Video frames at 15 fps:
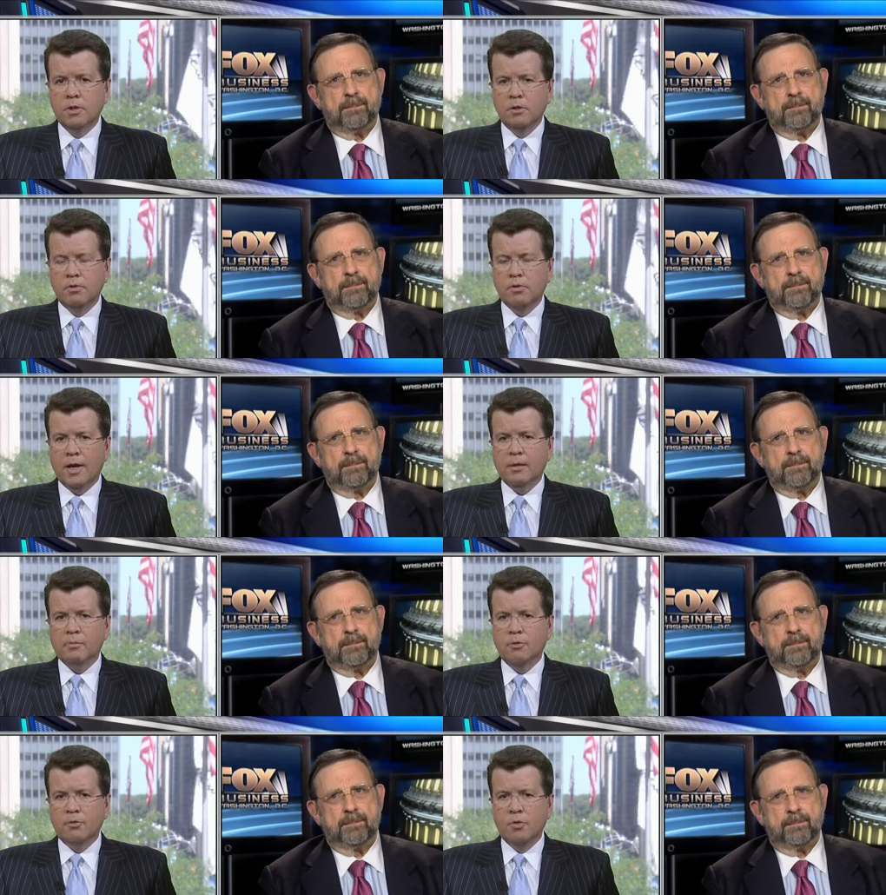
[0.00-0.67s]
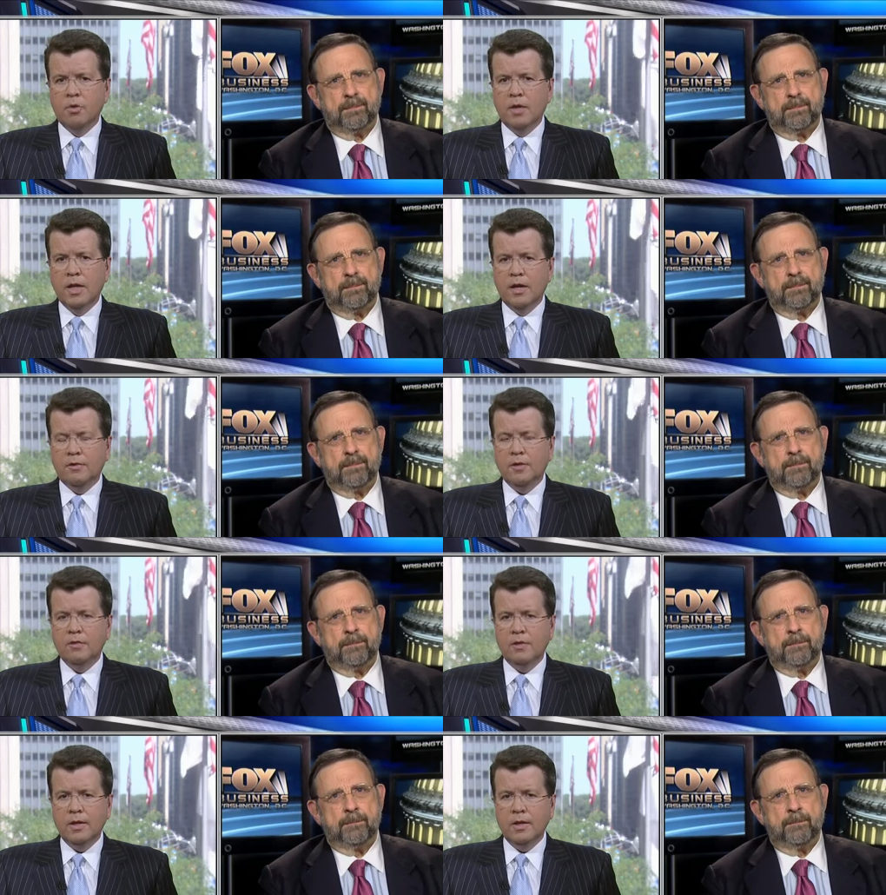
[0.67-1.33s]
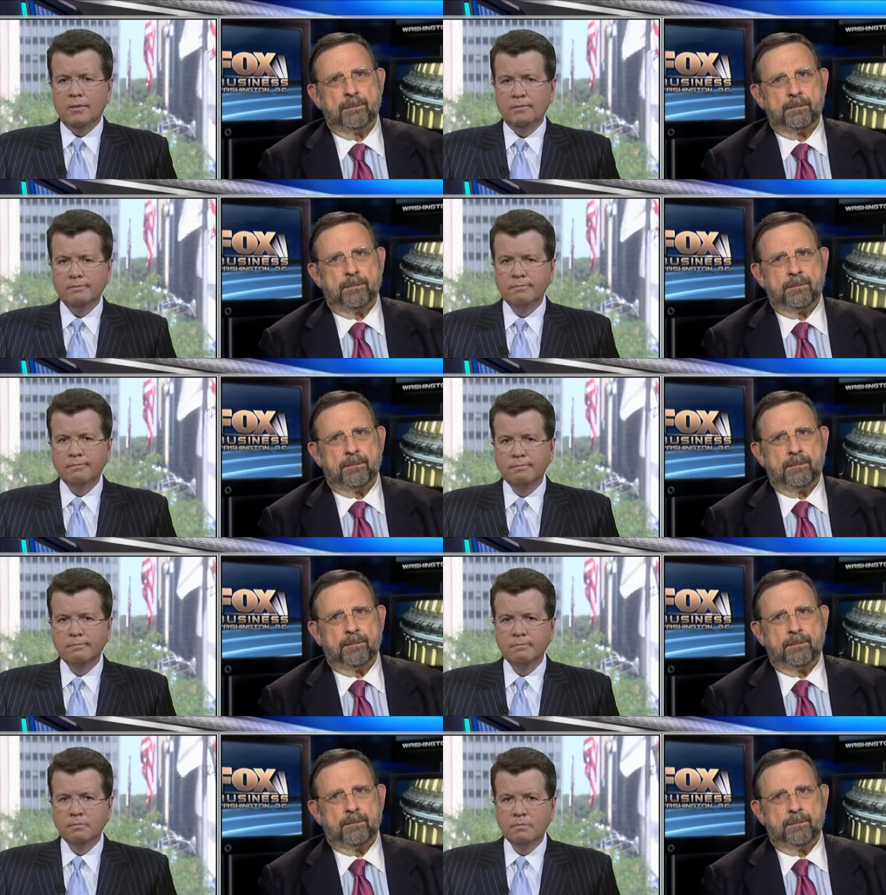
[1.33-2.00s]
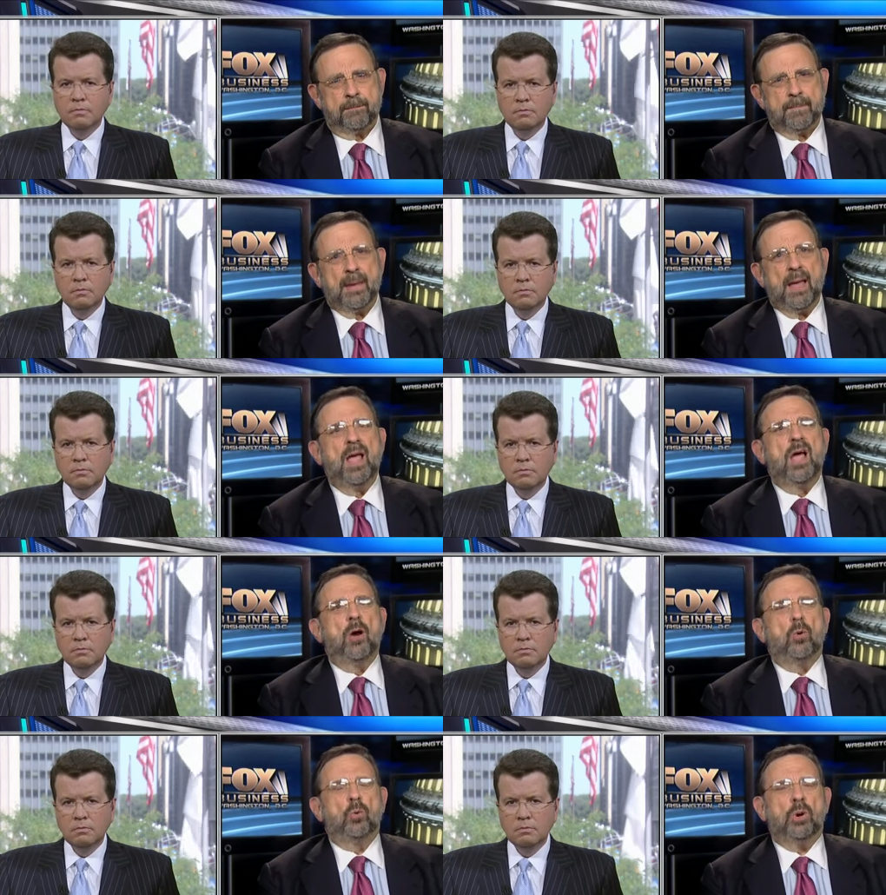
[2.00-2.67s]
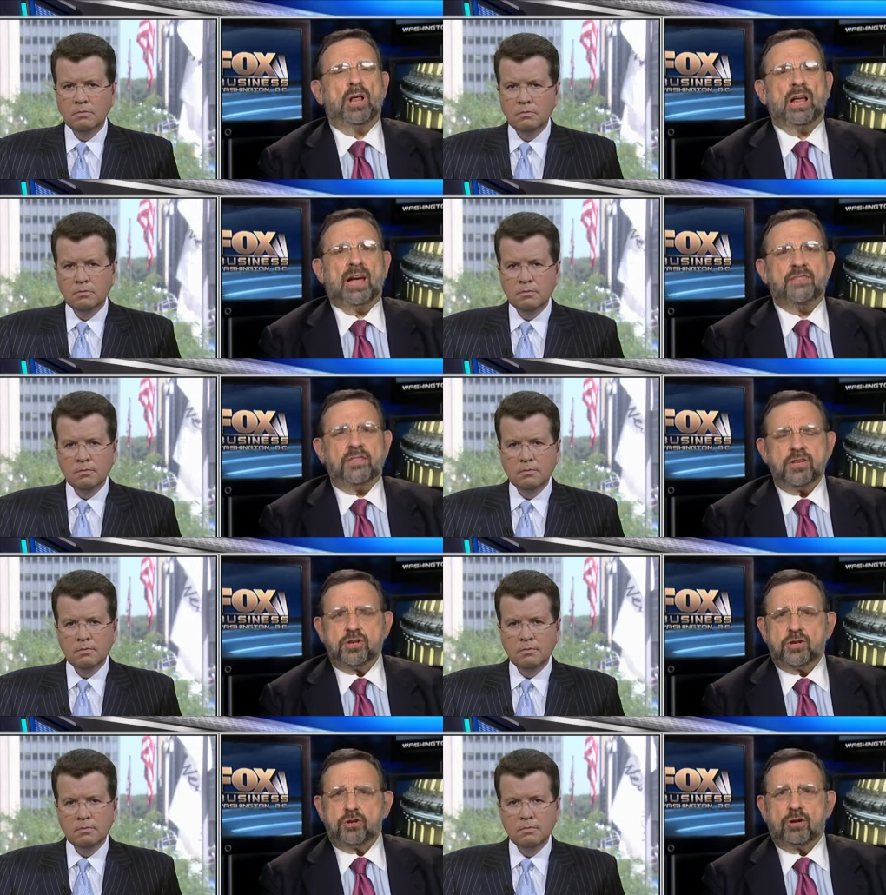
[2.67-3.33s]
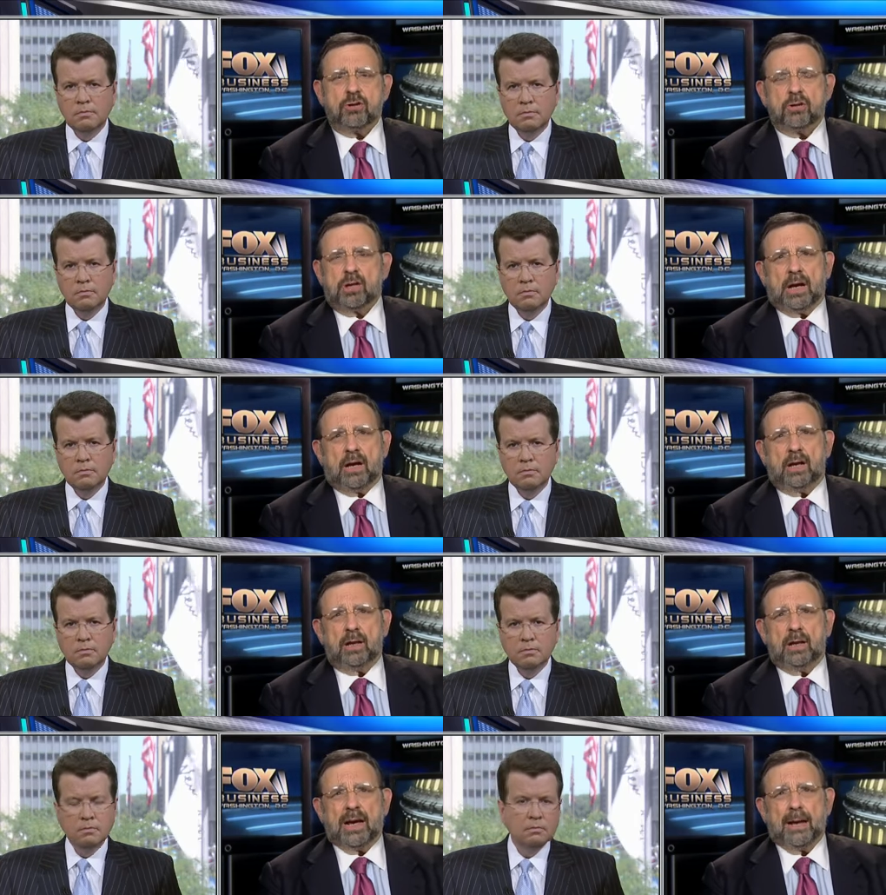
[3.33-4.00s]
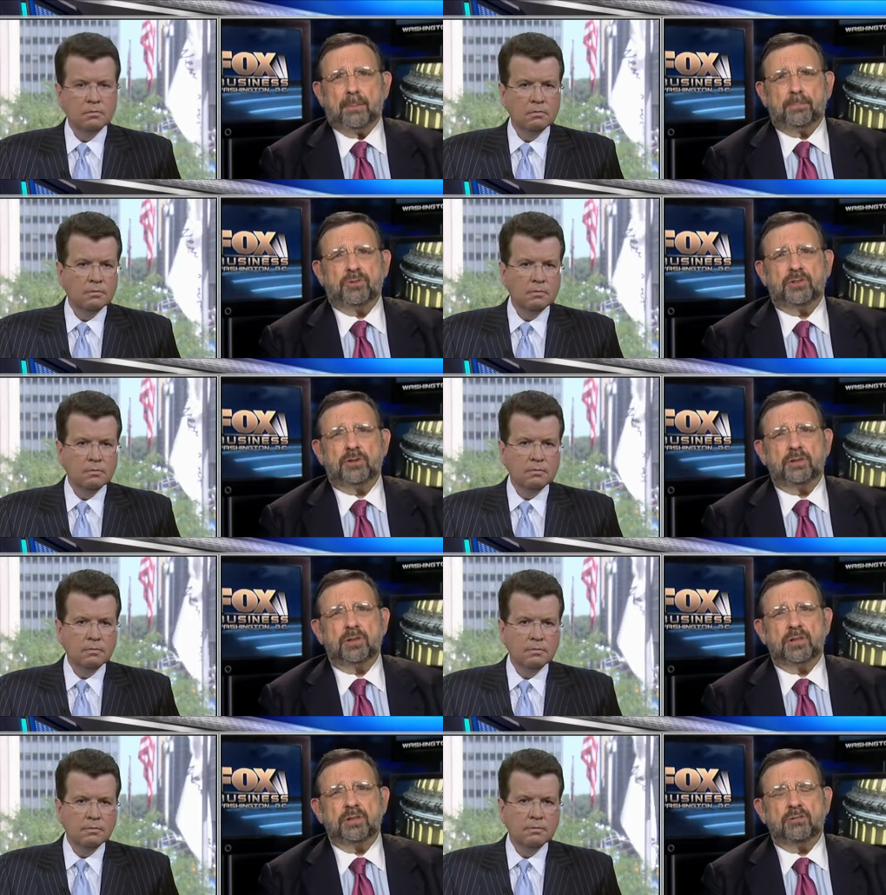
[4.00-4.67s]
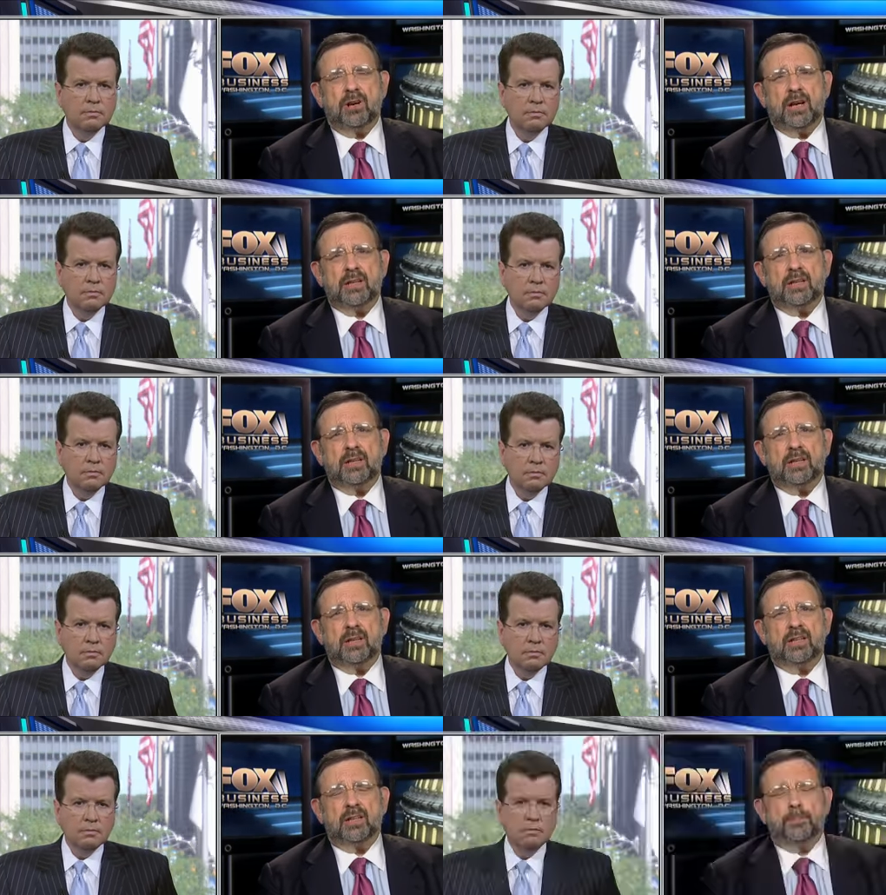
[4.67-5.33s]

Speaker 1: you're dragged before the SEC.
Speaker 2: Well, I think you're uh, absolutely right, Neil.